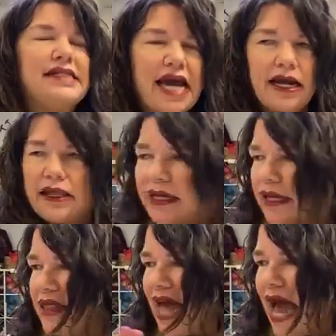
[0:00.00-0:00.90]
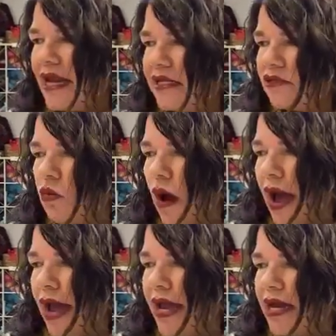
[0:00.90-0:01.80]
Exactly. That is
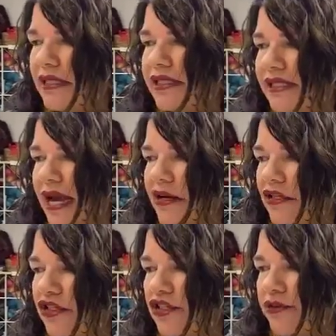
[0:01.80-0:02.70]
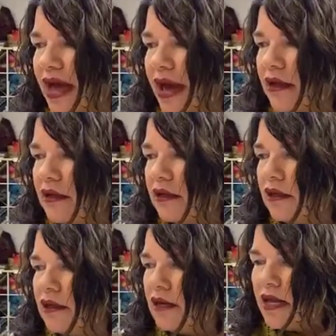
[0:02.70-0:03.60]
why designers do that.
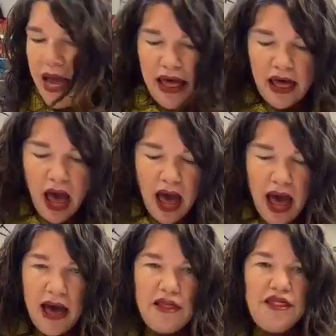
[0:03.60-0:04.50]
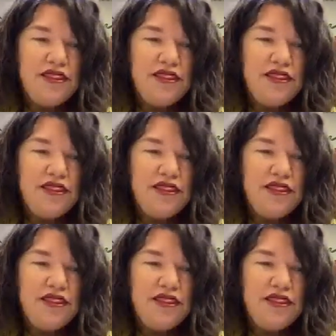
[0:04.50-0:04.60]
Uh,